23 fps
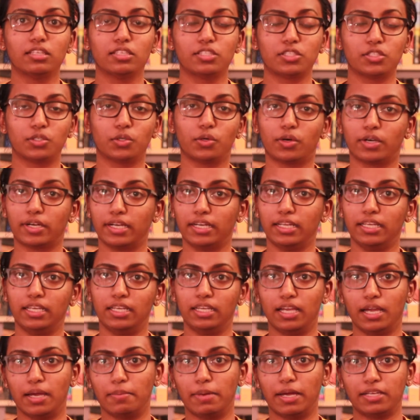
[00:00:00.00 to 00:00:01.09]
the
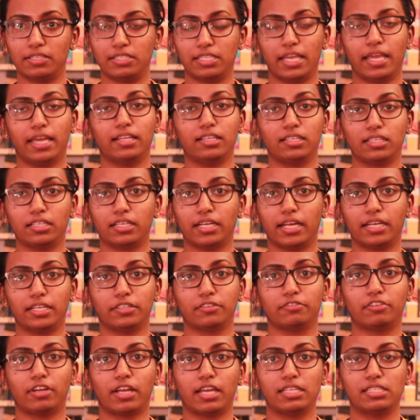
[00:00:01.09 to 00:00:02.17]
story about Taylor and
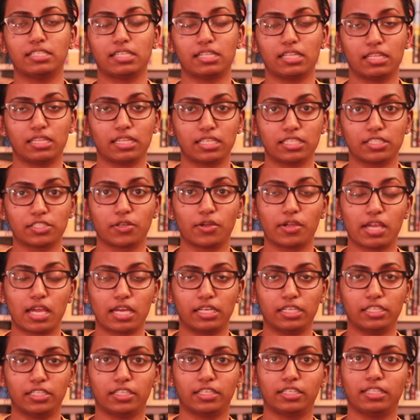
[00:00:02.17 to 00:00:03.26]
her friends and the things going on
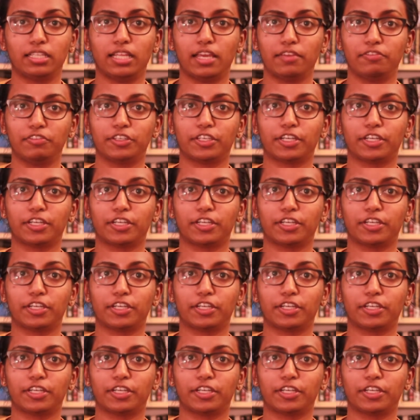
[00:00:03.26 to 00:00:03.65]
in her life.